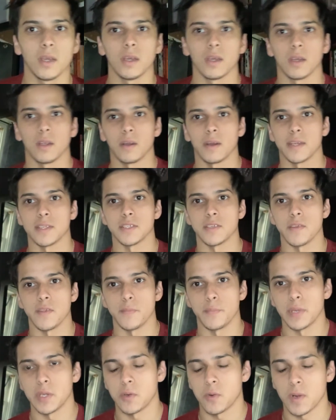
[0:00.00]
All right, so the
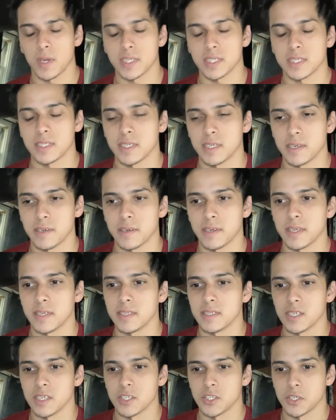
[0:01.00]
big question here
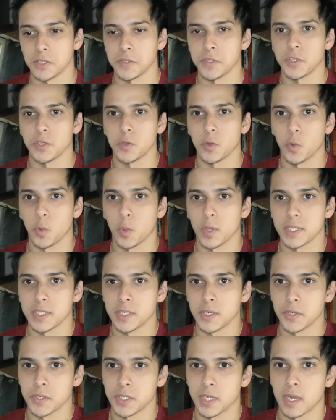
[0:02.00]
is, should you quit
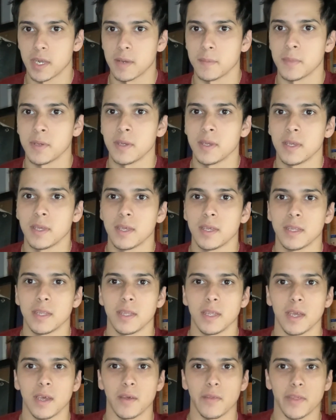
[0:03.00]
your job?
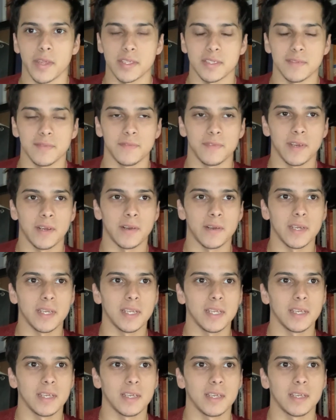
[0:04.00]
Now, that's a
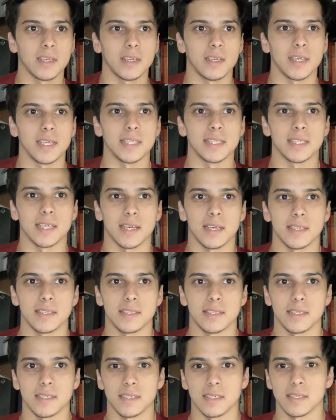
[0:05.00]
very
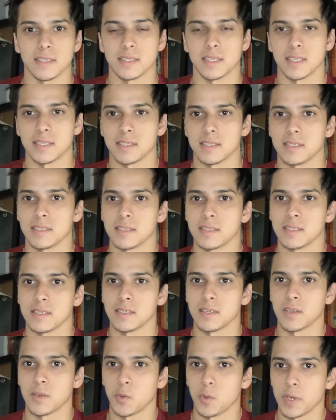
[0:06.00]
enticing sentence,
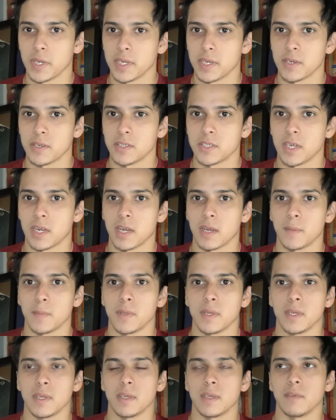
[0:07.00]
quitting your job.
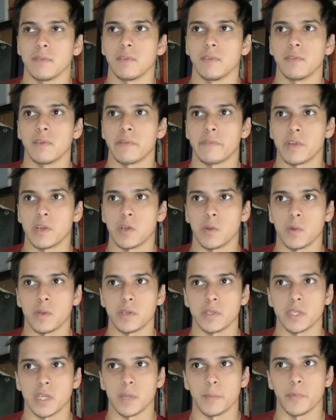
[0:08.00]
If you've ever quit
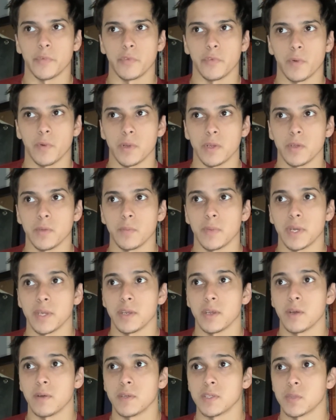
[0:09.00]
a job before, you might
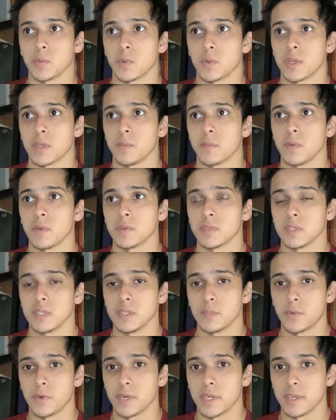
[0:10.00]
know it's one of the most
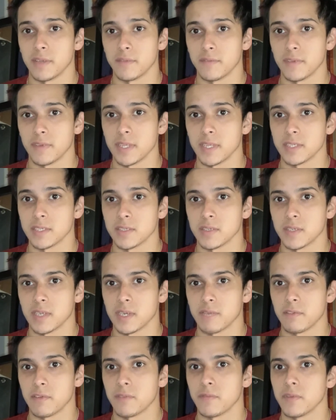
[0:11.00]
liberating feelings you could
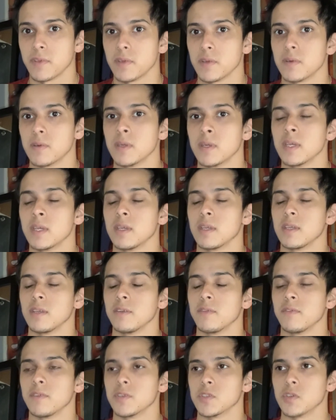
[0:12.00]
ever feel.
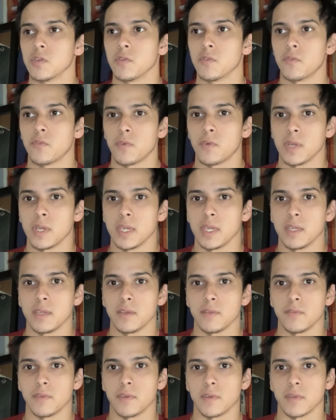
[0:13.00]
You feel so free,
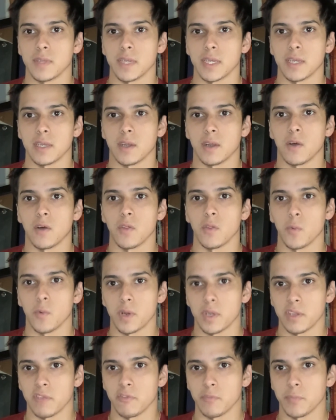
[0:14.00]
you feel like all the
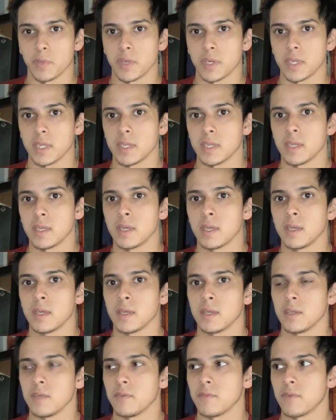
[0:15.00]
work you've put in,
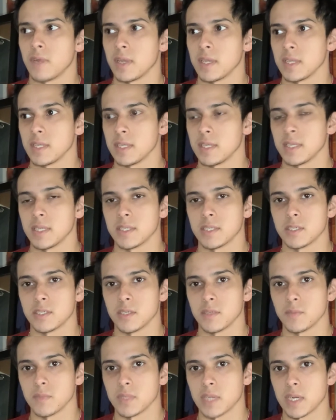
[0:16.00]
you finally get
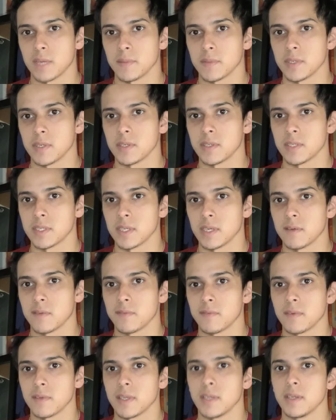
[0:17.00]
some time to yourself
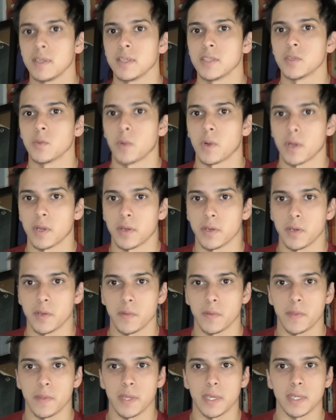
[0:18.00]
and you get to work on your
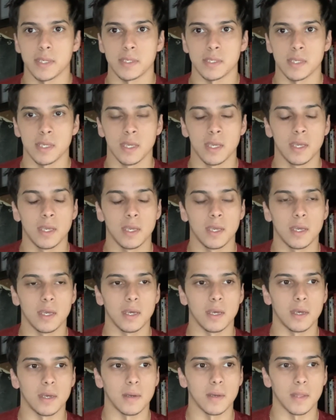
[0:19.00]
own things.
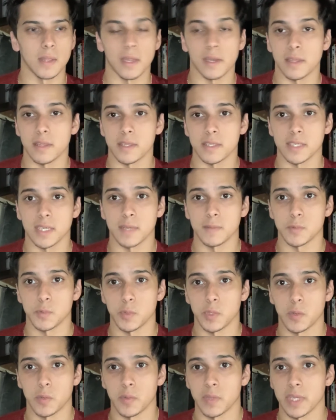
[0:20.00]
A lot of the times we
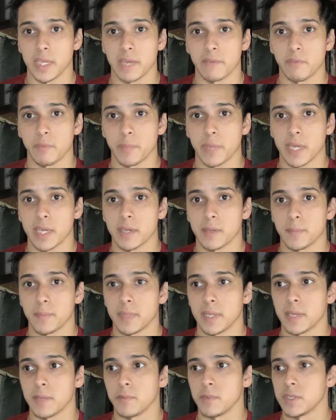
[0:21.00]
don't really have a backup
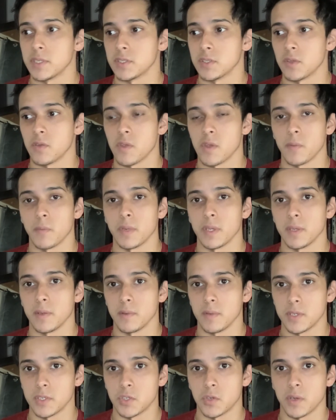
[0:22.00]
plan, we just know that we
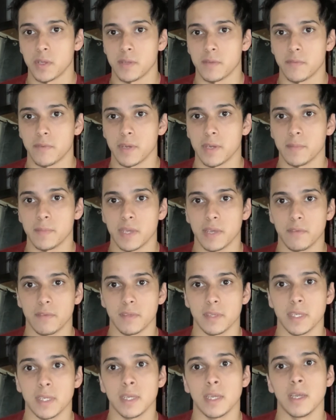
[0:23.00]
enjoy the freedom
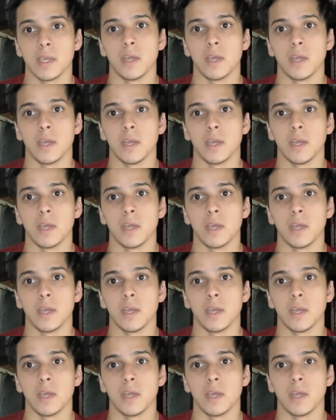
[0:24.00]
heavily.